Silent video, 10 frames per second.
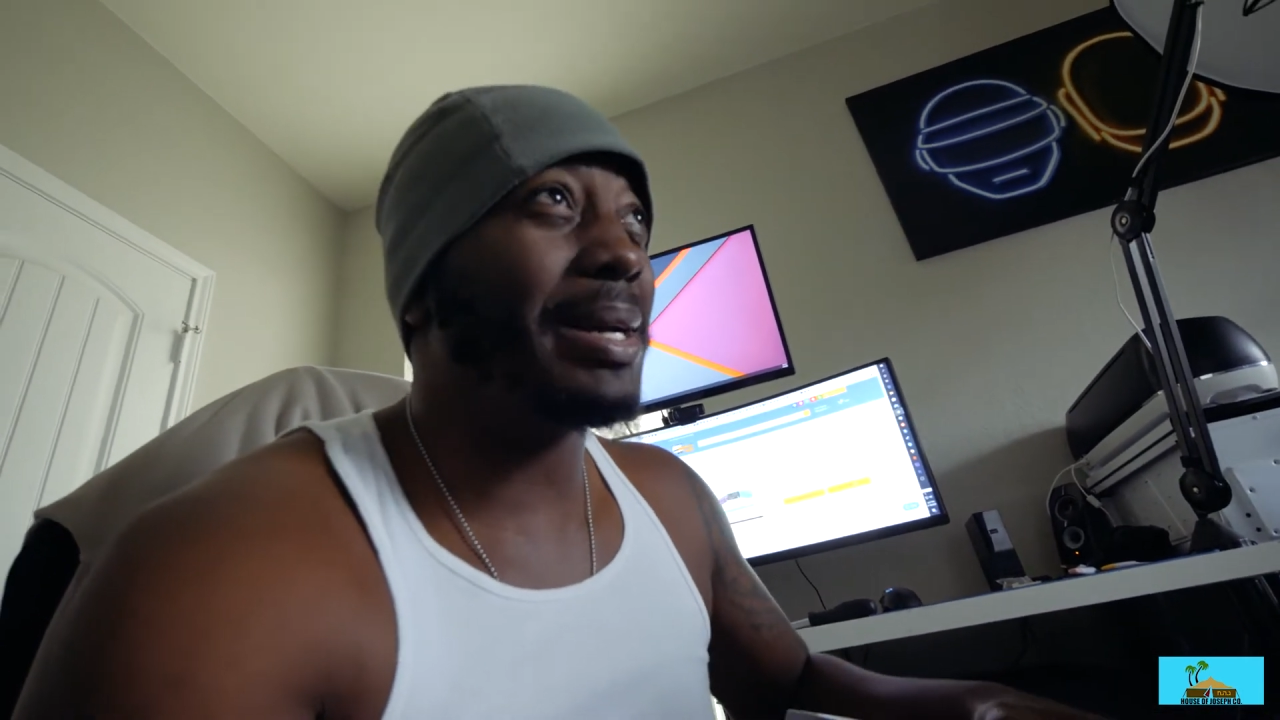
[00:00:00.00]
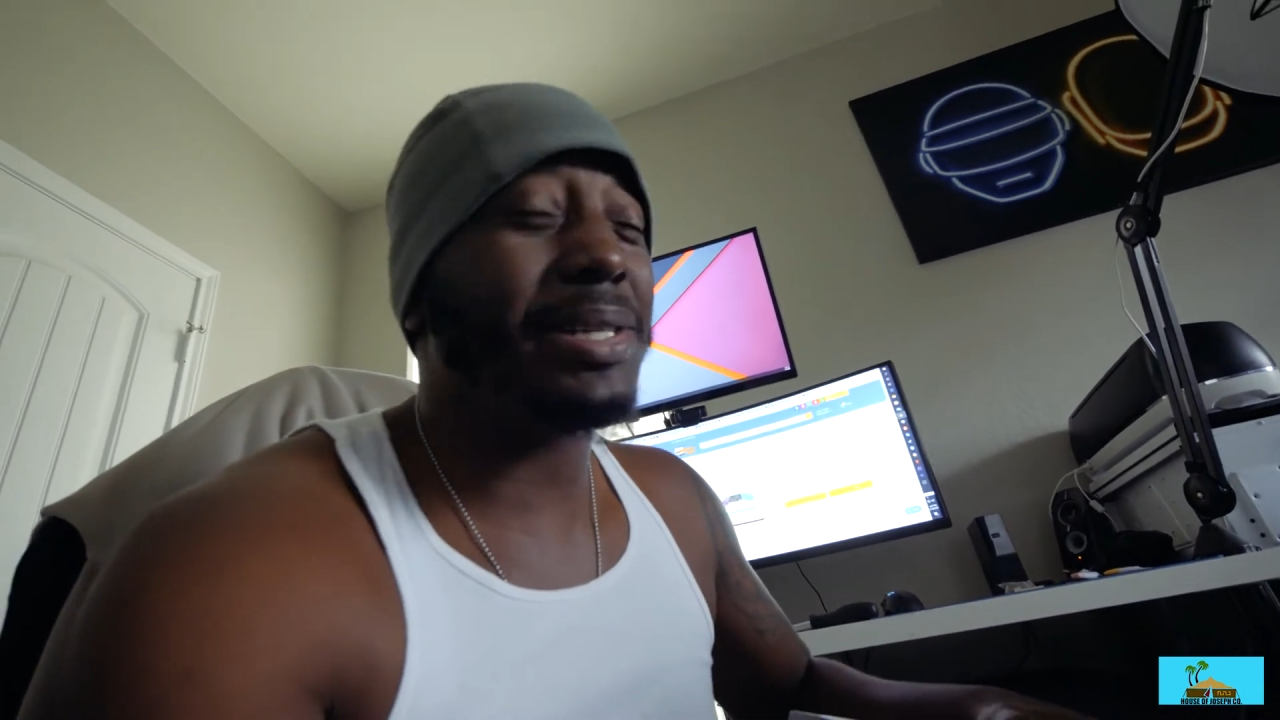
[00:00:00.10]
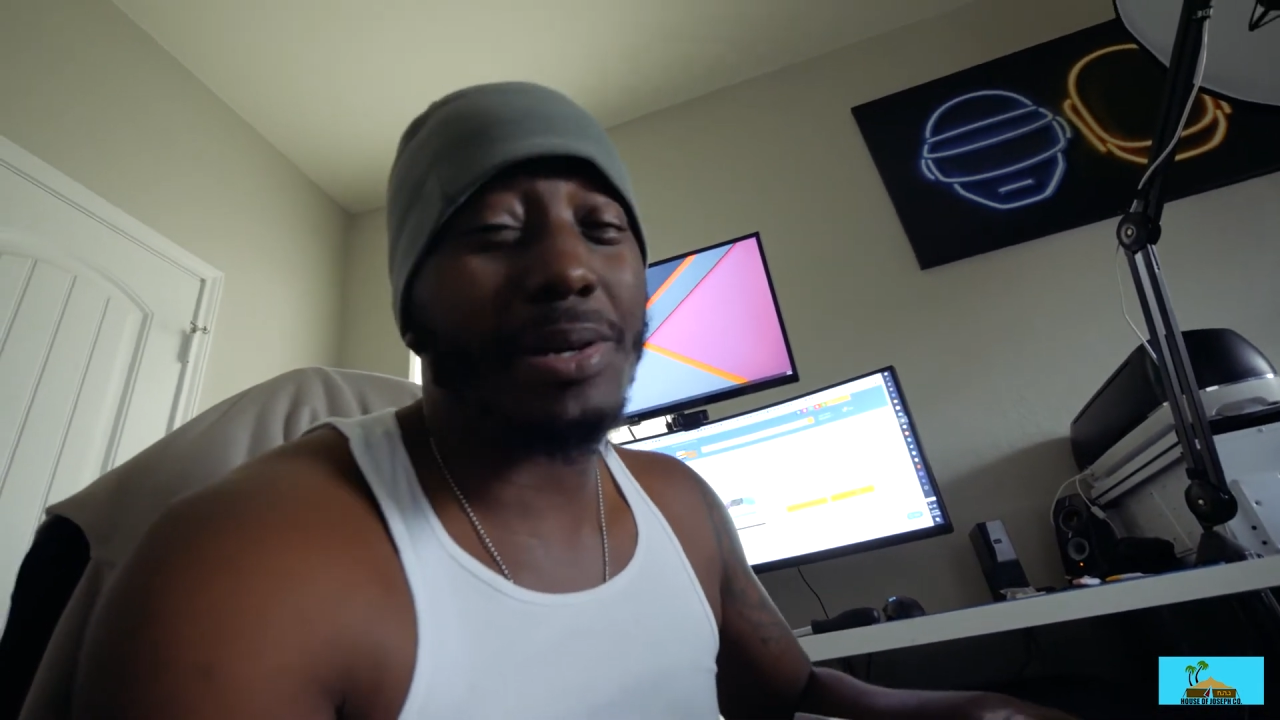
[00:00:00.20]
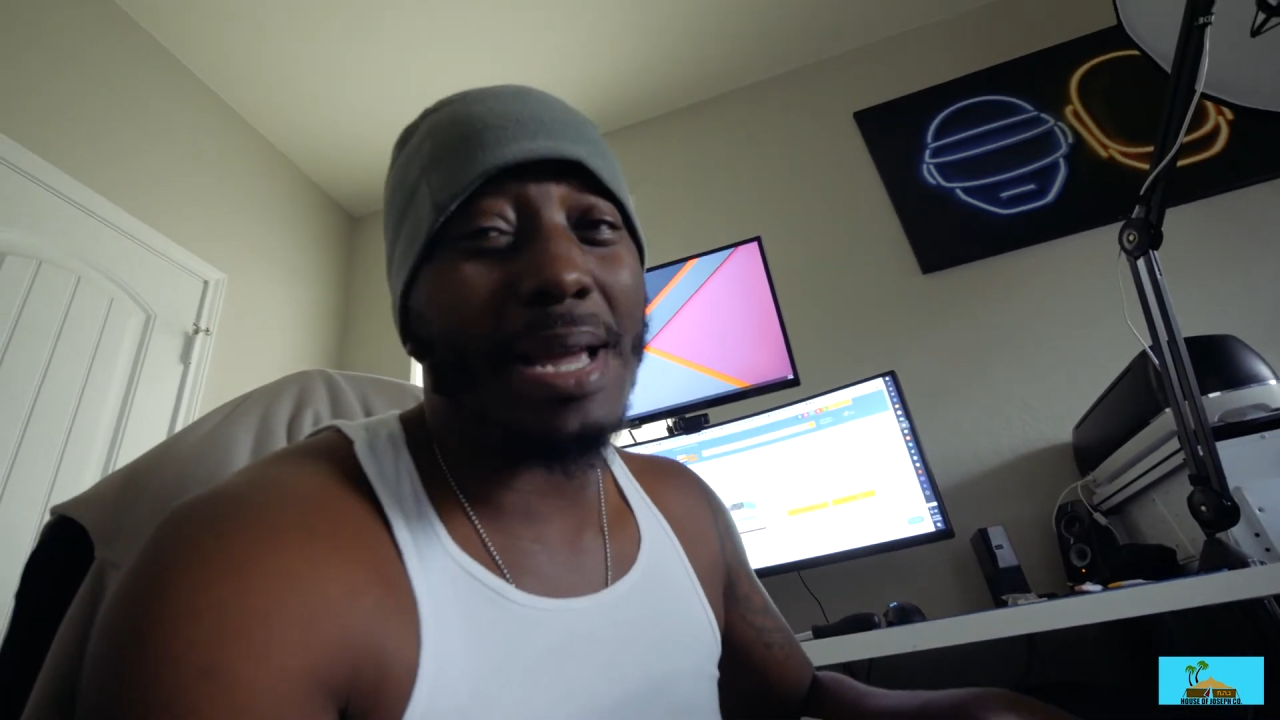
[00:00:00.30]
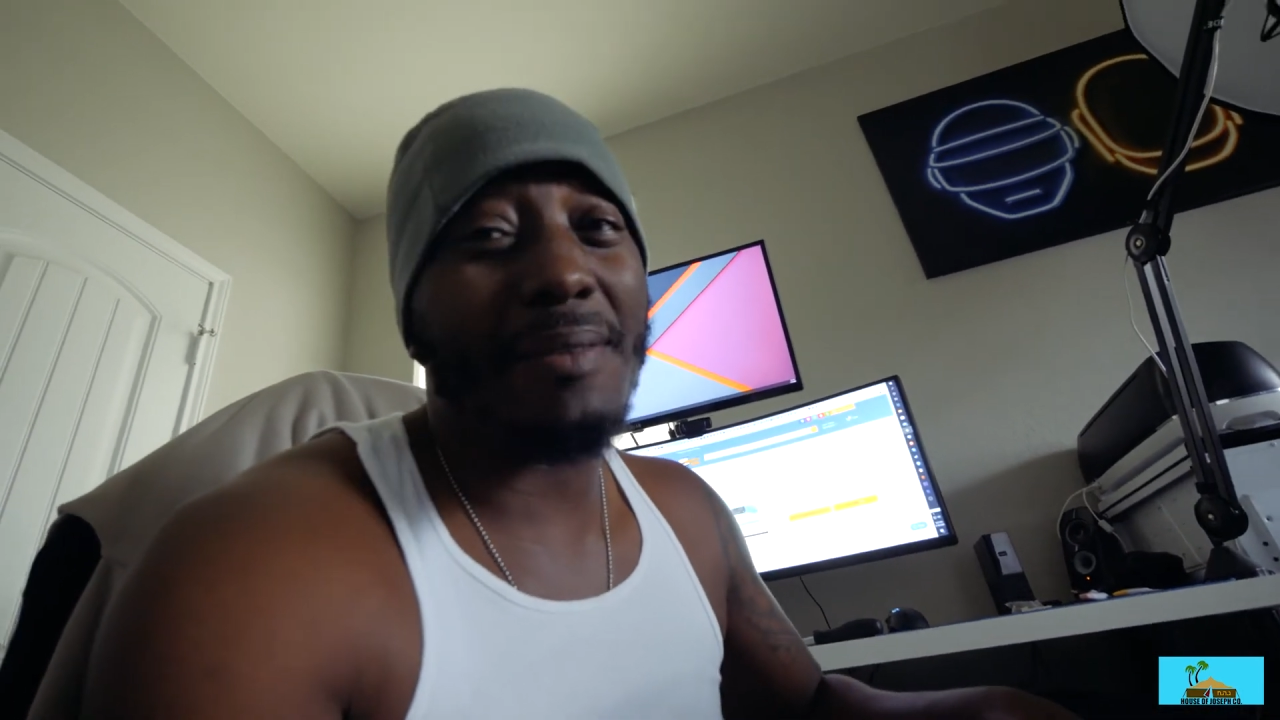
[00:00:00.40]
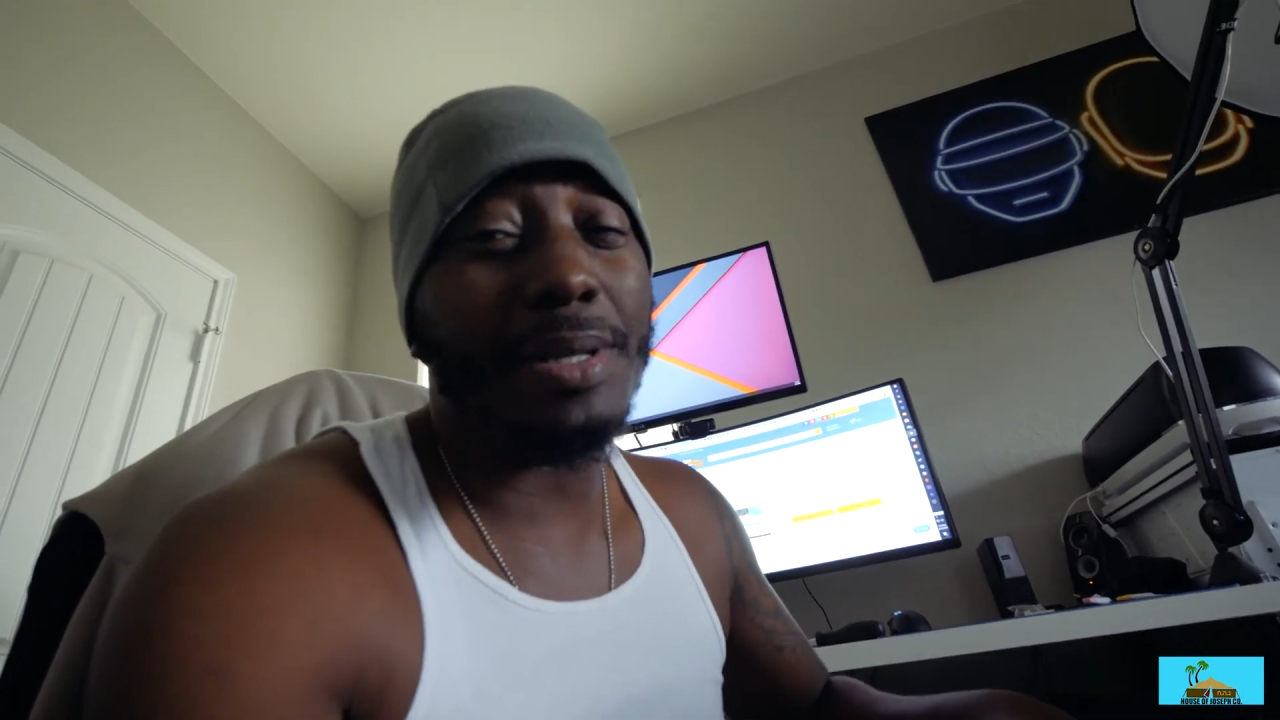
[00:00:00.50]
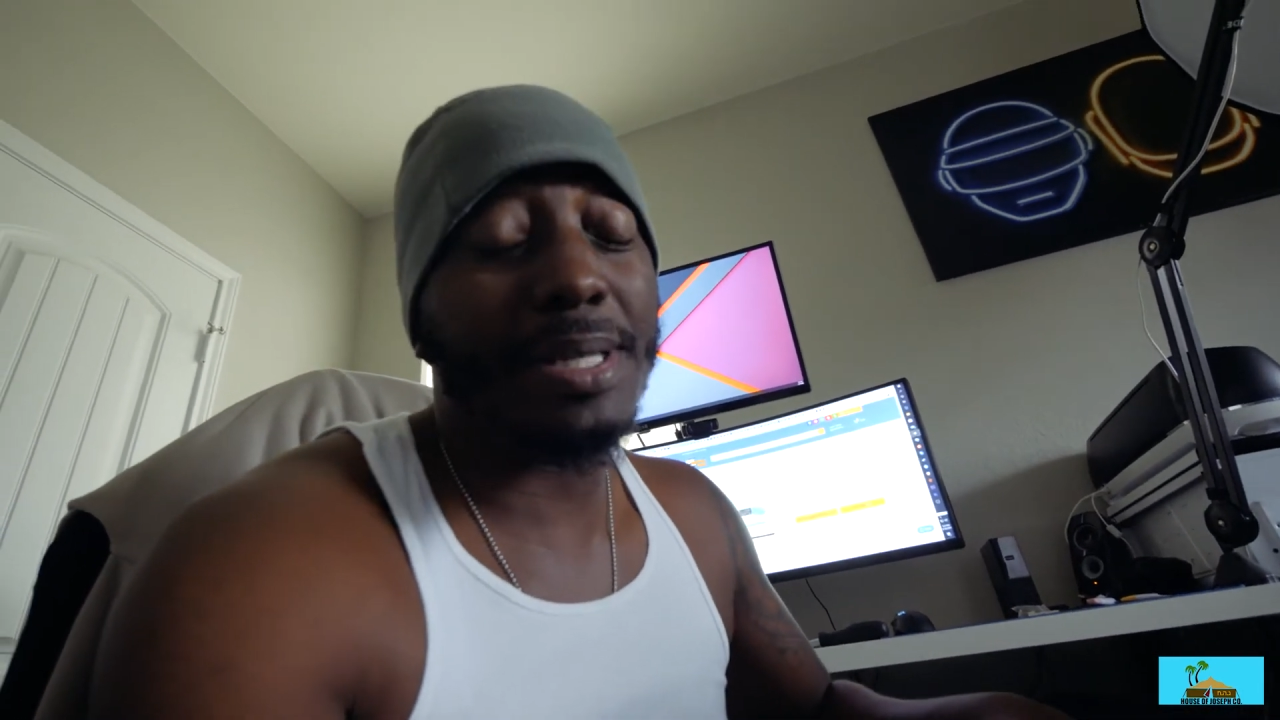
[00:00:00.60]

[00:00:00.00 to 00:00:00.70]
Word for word: make sure you have your